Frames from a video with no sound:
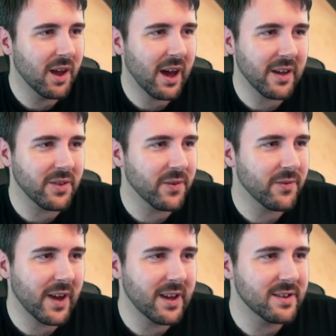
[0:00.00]
And the
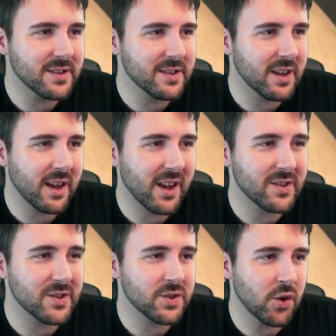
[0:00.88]
face,
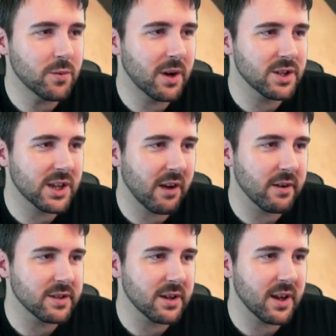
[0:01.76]
so much
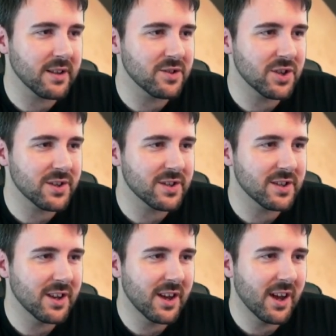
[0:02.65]
character, and just
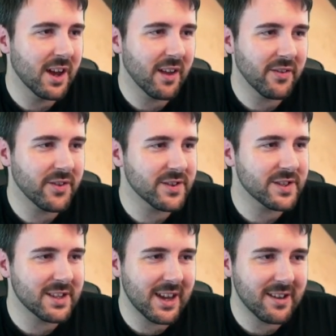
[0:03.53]
the
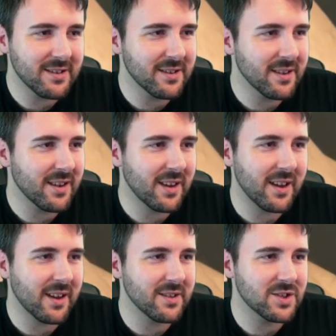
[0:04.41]
skin,
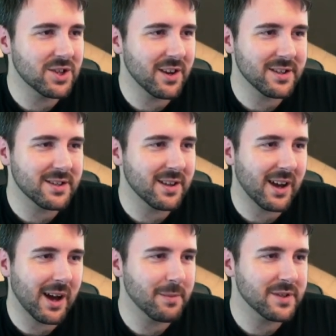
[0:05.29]
it's just
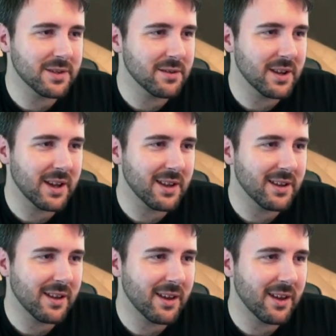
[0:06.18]
absolutely
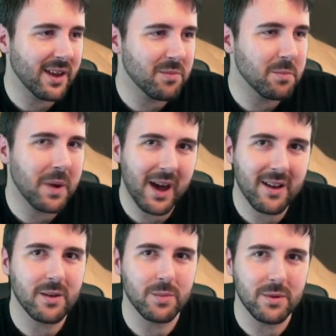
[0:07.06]

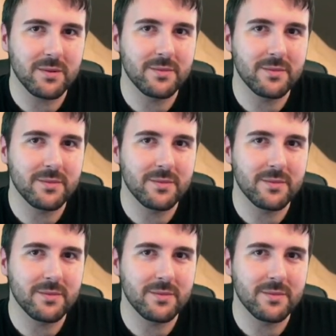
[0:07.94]
impeccable.